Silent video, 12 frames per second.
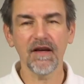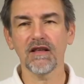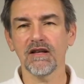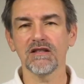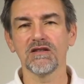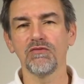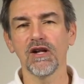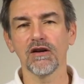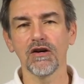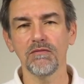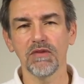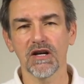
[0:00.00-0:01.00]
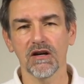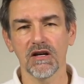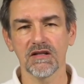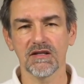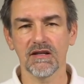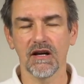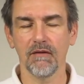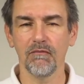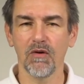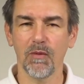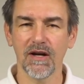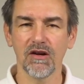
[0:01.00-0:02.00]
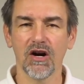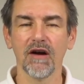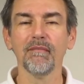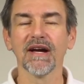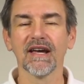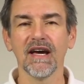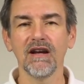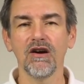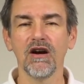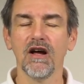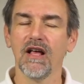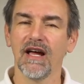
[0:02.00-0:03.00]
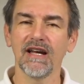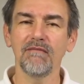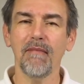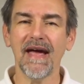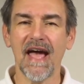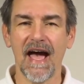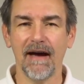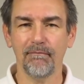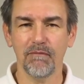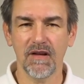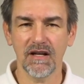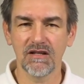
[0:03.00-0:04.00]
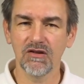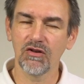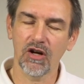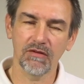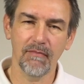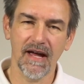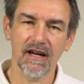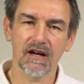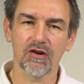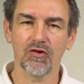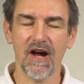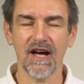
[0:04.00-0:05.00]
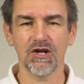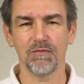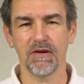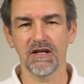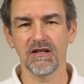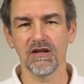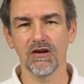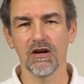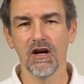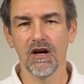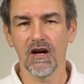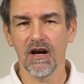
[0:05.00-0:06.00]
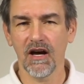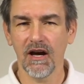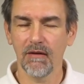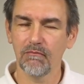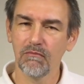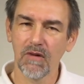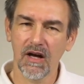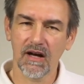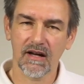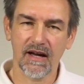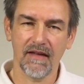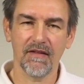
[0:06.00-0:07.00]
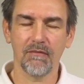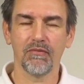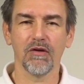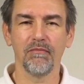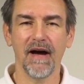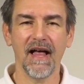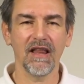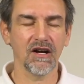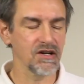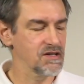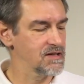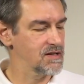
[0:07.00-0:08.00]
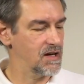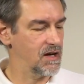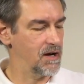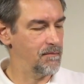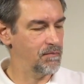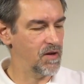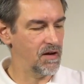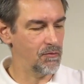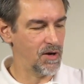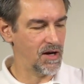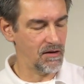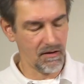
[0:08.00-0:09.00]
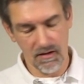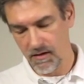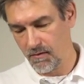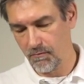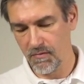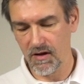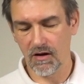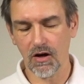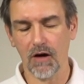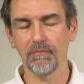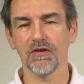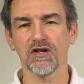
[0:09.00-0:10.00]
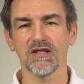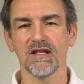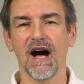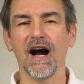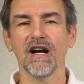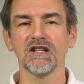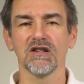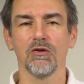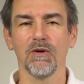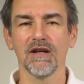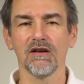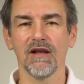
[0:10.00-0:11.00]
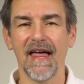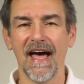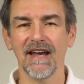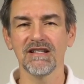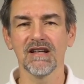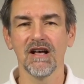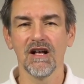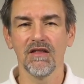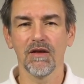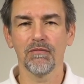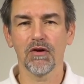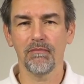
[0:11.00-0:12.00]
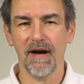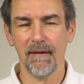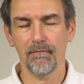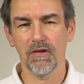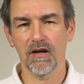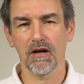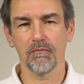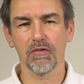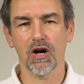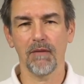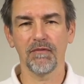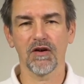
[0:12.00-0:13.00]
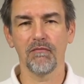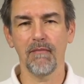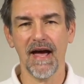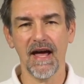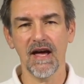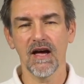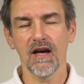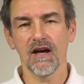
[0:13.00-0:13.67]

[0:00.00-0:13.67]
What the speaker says: think that's real good because when you're a beginner, it may happen that you not make a crash, but you get the propellers when the copter starts or when you land. The copter may